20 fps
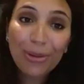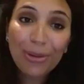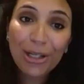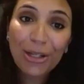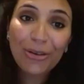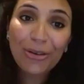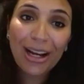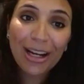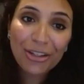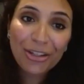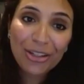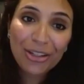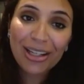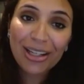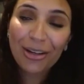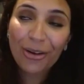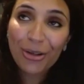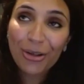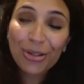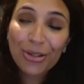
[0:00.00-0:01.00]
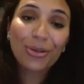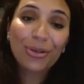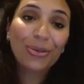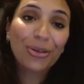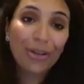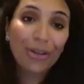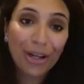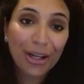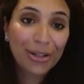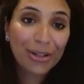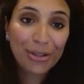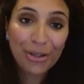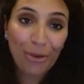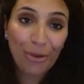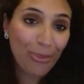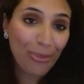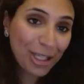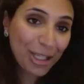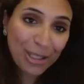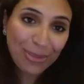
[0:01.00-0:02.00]
you actually also learn so
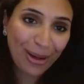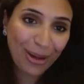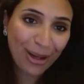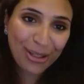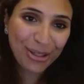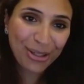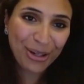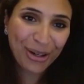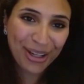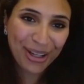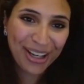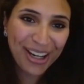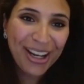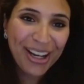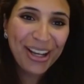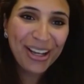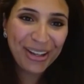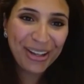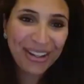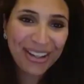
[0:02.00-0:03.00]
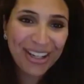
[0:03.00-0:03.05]
much about your